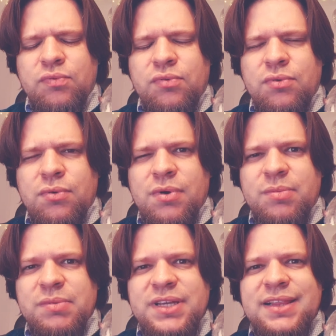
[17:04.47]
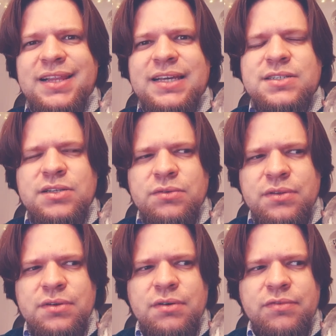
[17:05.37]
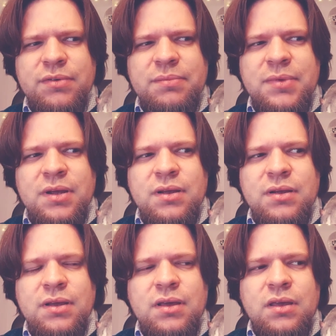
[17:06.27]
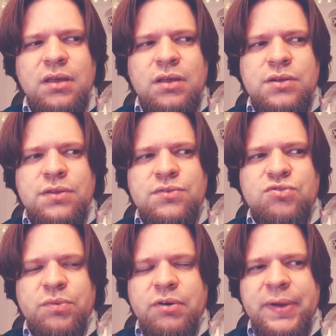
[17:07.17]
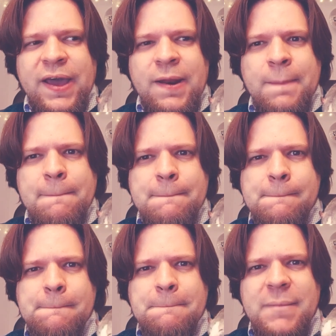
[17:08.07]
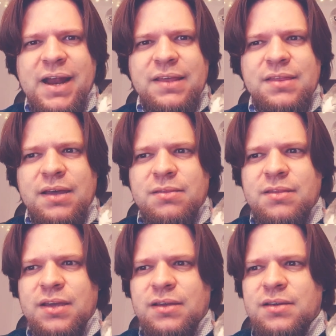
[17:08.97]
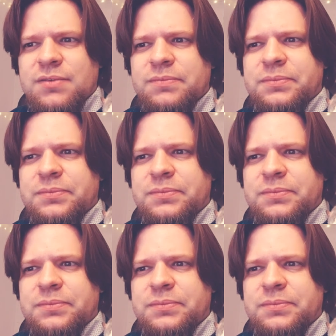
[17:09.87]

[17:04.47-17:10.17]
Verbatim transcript: probably Lex Luthor from uh, Superman, I, I think.